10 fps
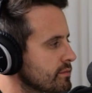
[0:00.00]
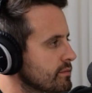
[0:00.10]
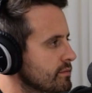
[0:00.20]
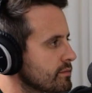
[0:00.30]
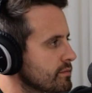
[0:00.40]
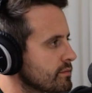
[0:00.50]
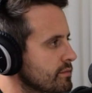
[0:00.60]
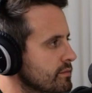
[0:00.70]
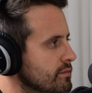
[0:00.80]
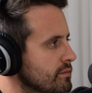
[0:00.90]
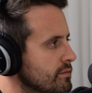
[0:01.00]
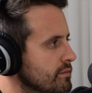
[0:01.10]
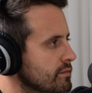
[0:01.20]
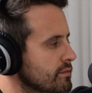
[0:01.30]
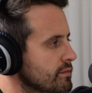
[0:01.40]

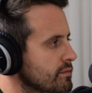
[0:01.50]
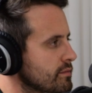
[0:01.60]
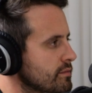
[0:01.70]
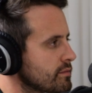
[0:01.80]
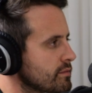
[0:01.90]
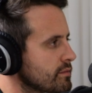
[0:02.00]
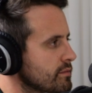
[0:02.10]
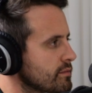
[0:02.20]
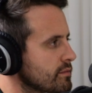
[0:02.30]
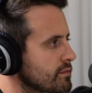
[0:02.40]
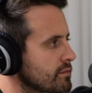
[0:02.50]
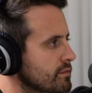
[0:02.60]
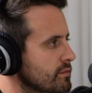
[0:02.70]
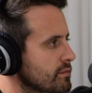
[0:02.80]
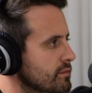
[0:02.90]

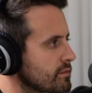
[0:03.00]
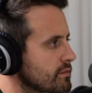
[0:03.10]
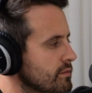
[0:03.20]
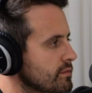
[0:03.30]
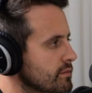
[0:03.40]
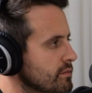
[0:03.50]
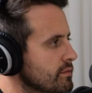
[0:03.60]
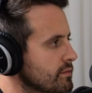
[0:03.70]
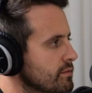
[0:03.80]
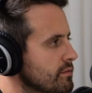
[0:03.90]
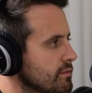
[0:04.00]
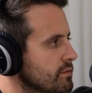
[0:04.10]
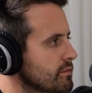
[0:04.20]
This person isn't speaking.